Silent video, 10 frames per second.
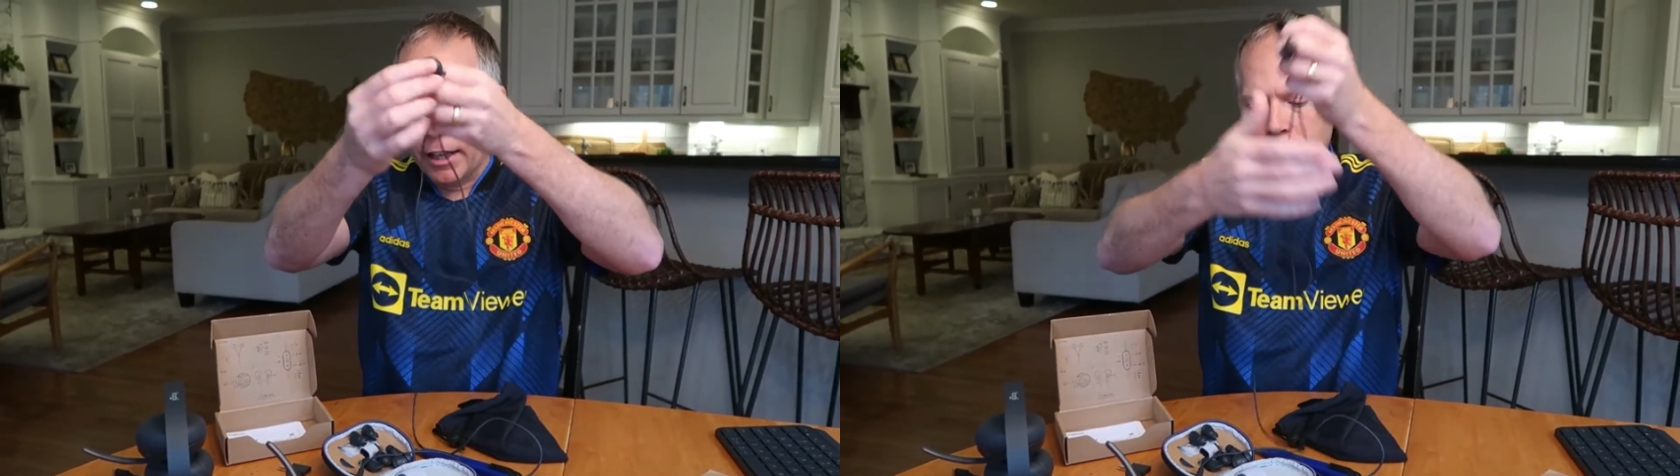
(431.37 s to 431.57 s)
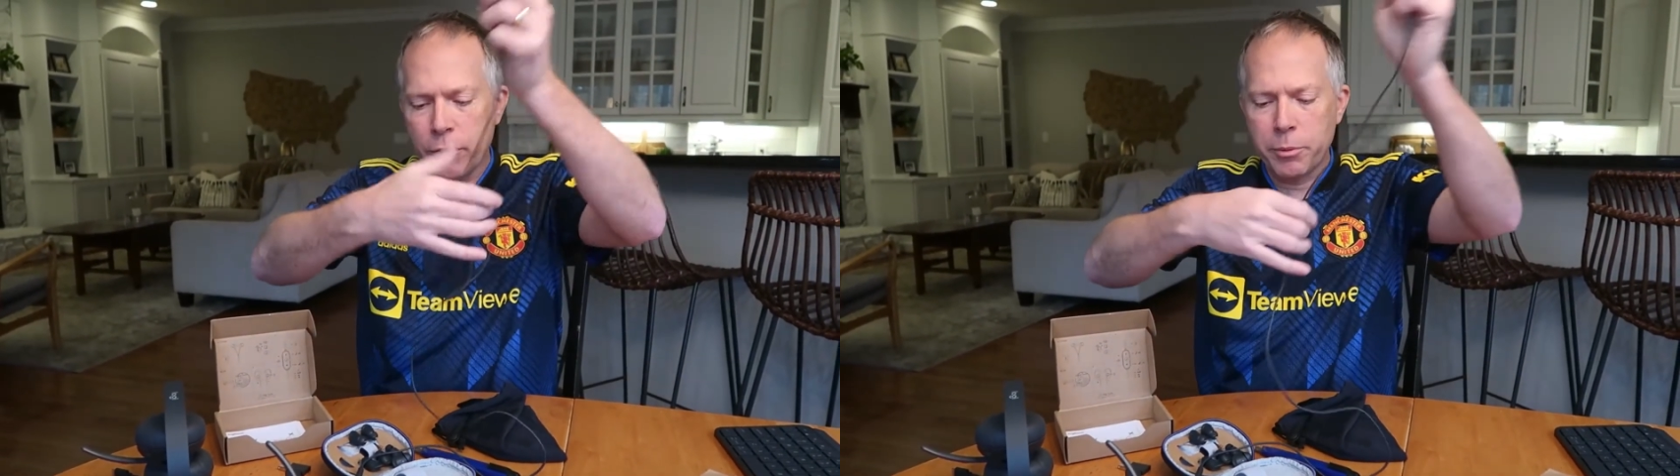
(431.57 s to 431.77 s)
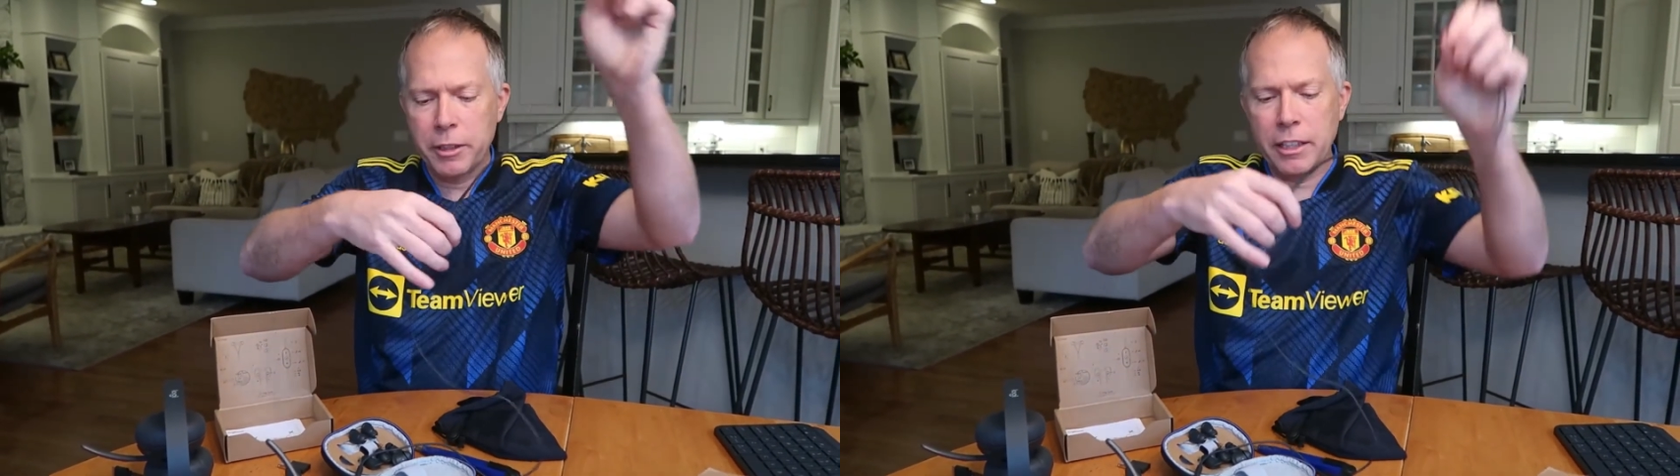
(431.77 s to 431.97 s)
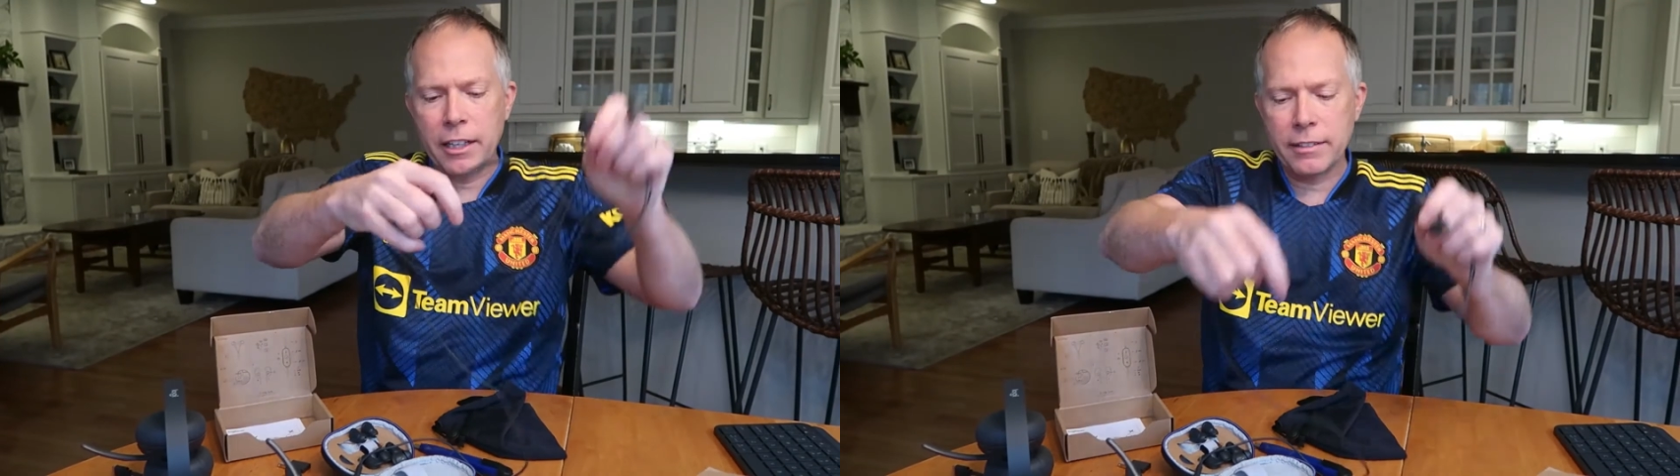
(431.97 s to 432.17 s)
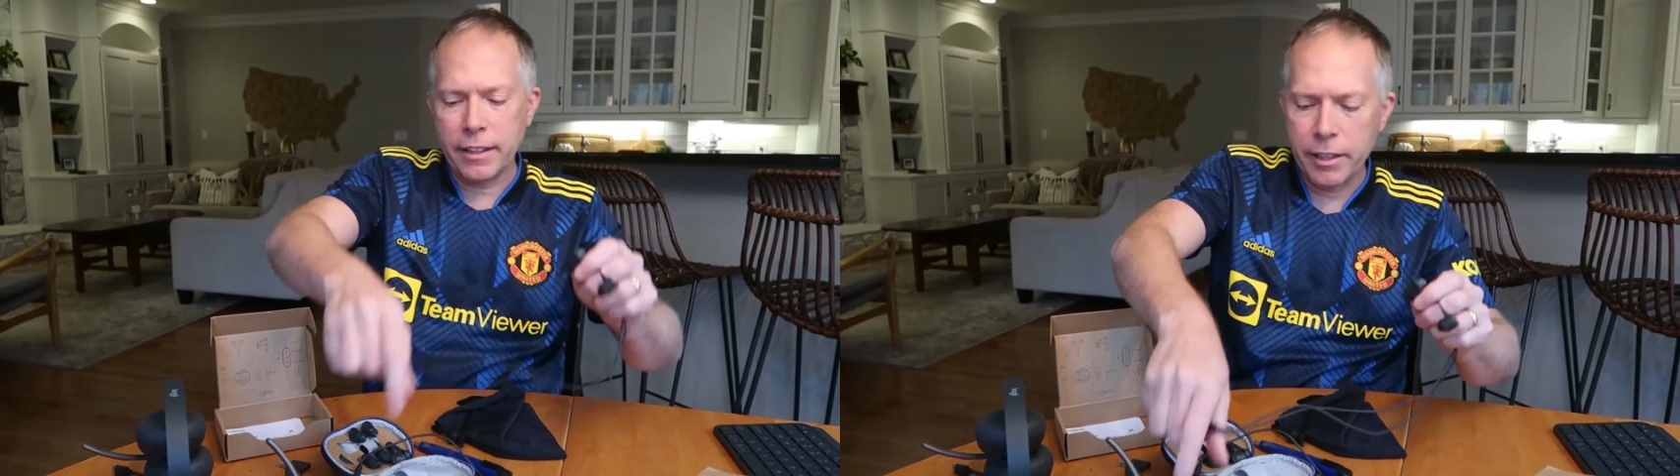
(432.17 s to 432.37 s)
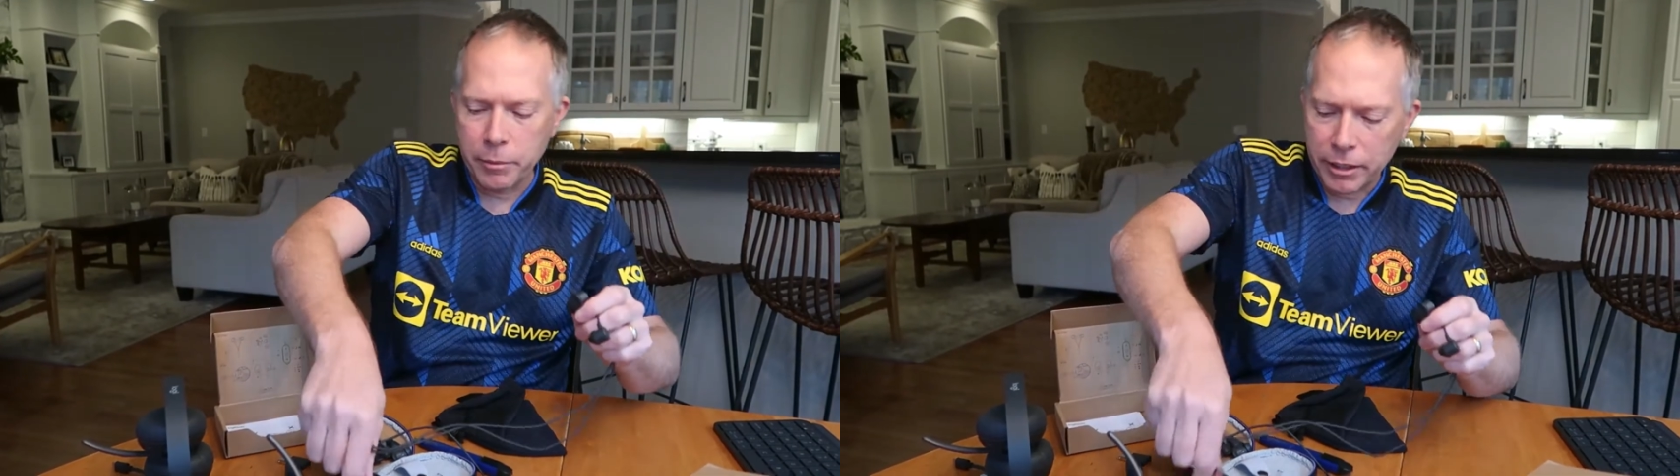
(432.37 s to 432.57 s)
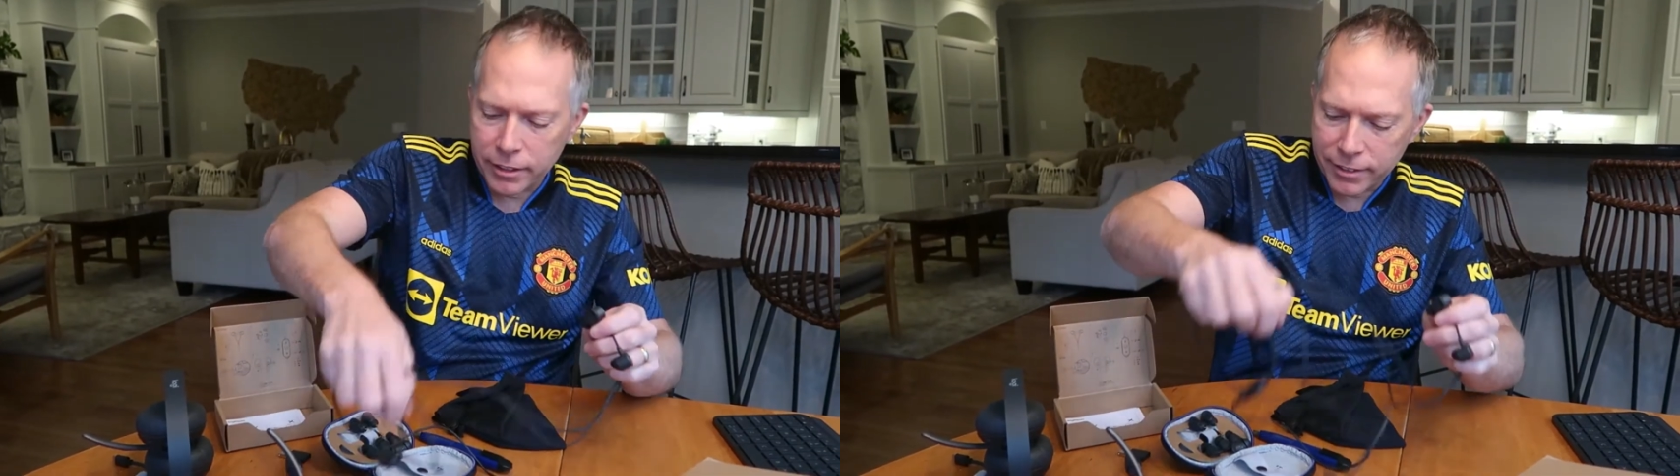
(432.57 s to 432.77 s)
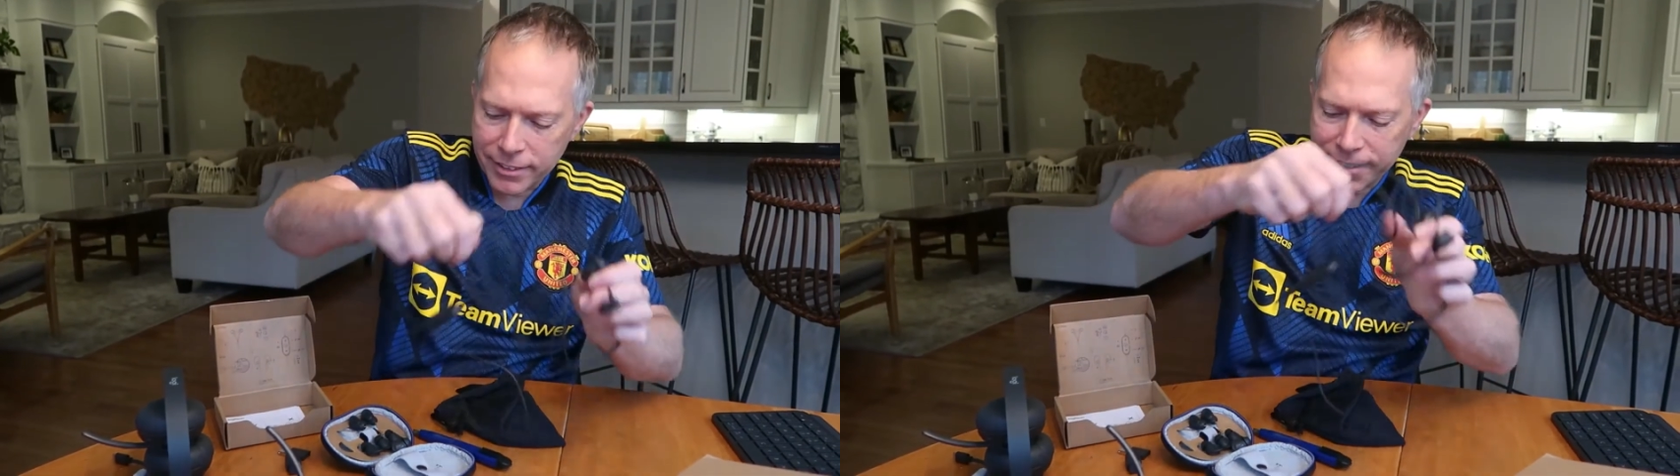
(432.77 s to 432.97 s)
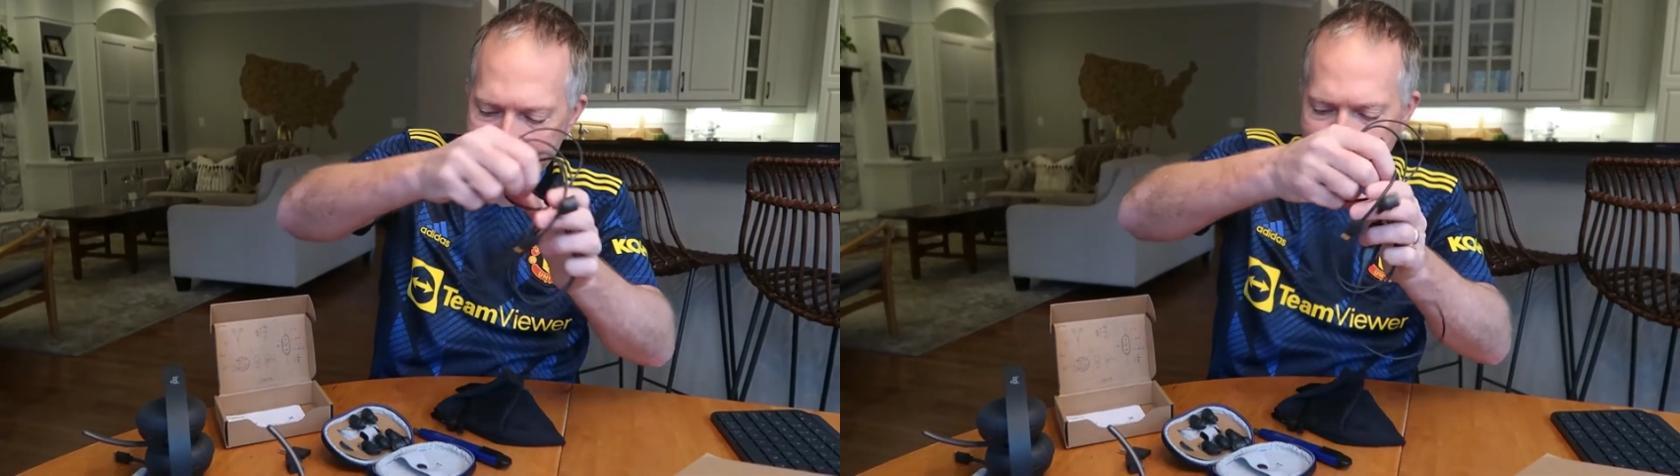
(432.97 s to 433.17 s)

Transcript: I know I spent a lot of time on this,